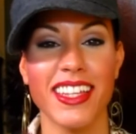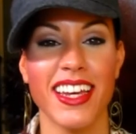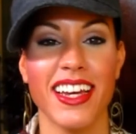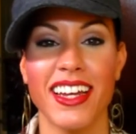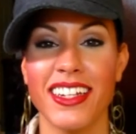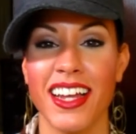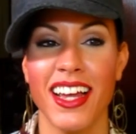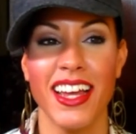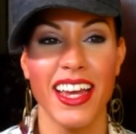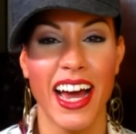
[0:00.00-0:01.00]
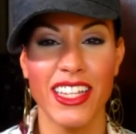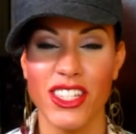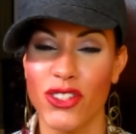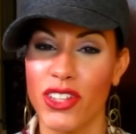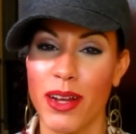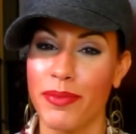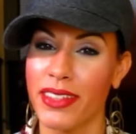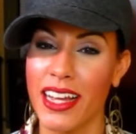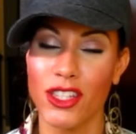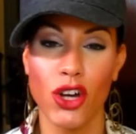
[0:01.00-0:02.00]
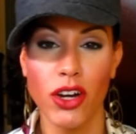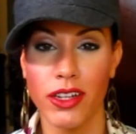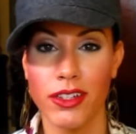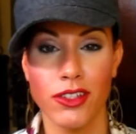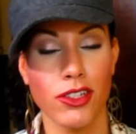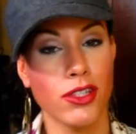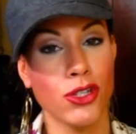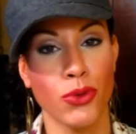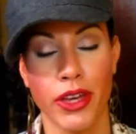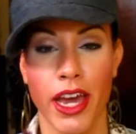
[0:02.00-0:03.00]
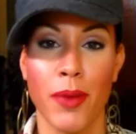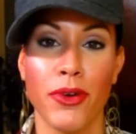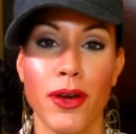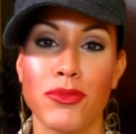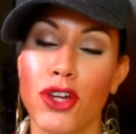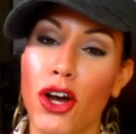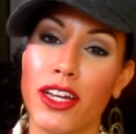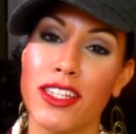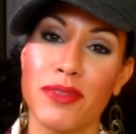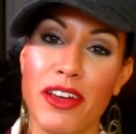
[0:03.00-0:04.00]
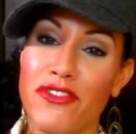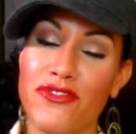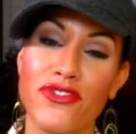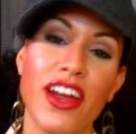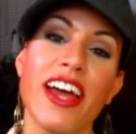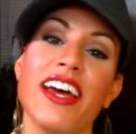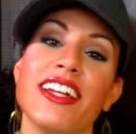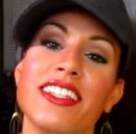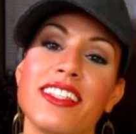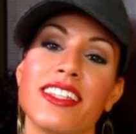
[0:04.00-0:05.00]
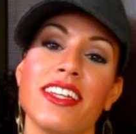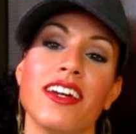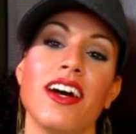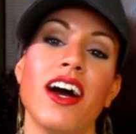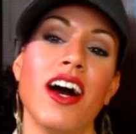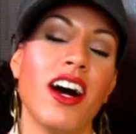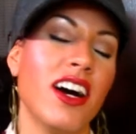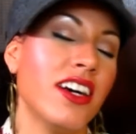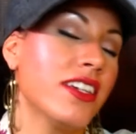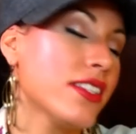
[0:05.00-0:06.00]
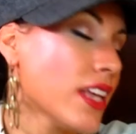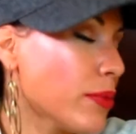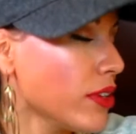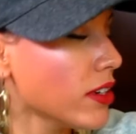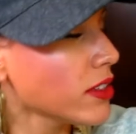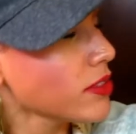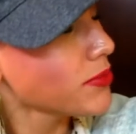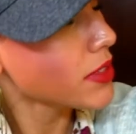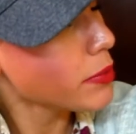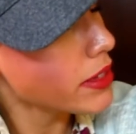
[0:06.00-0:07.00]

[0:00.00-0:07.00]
And I just know that I'm not talking just to a camera, I'm talking to my friends. See, hug, cyber hug, come on,